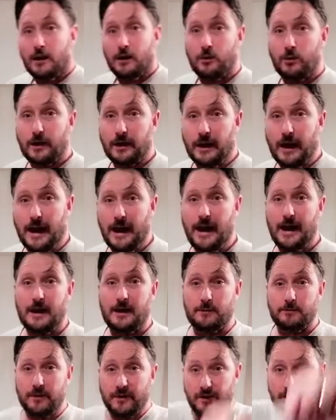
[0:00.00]
We're going to
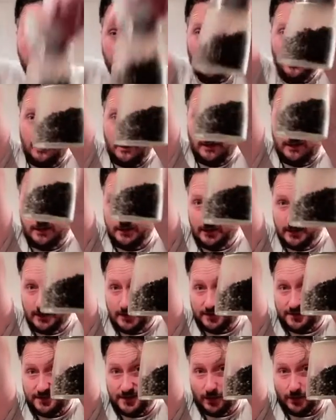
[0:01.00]
add a bit of
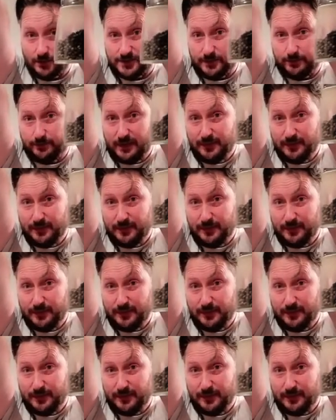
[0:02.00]
salts and